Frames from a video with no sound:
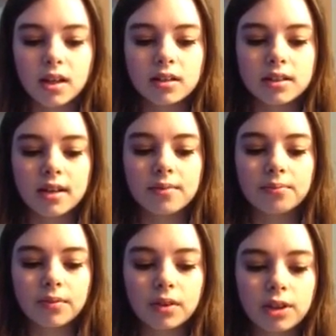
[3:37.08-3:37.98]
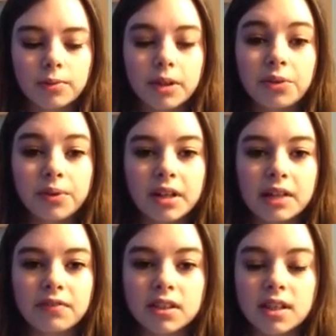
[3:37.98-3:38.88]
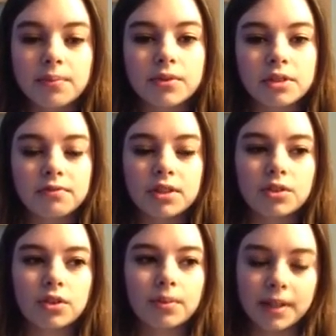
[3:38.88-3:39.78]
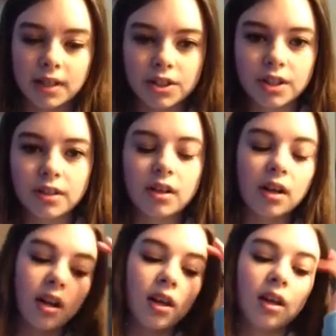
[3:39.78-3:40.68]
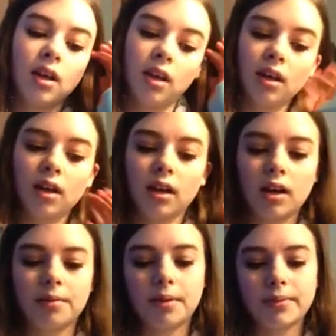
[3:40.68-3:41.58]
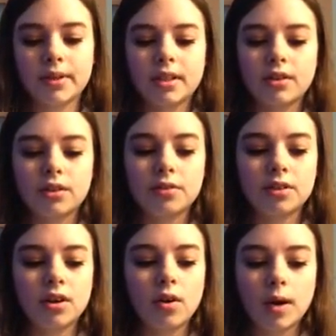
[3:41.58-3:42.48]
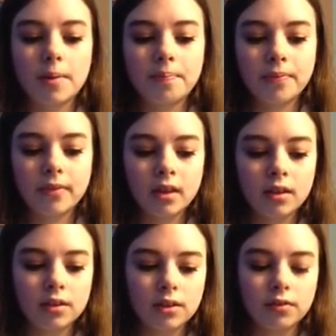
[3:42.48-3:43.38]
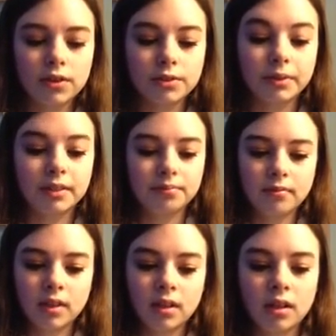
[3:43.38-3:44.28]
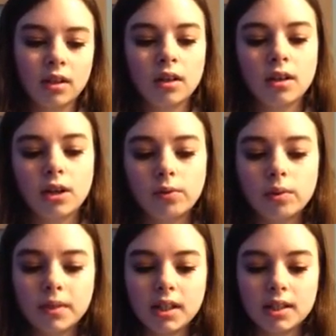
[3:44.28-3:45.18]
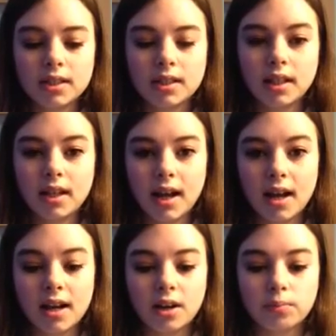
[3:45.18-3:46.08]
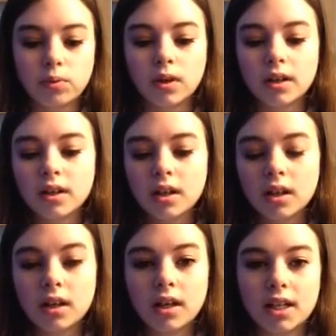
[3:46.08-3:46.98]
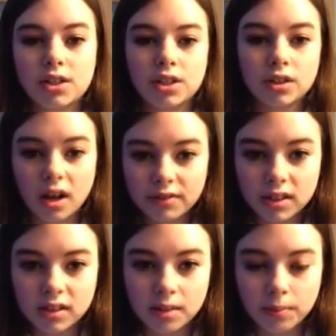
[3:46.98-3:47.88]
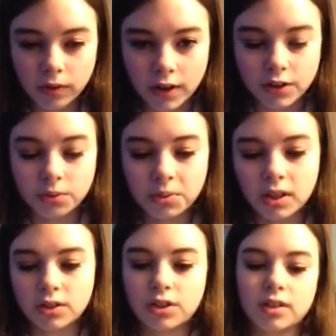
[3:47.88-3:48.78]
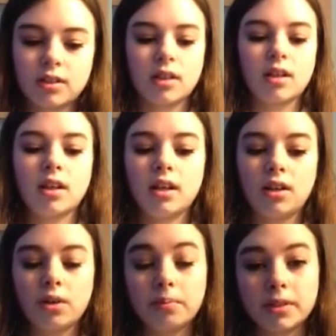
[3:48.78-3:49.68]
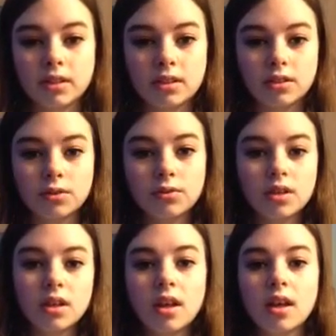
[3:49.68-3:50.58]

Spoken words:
Some 3 real-life examples of discrimination I'm going to tell you. So the first one, a woman is sitting at an airport, and she's obviously a professional because she's sitting in her business suit,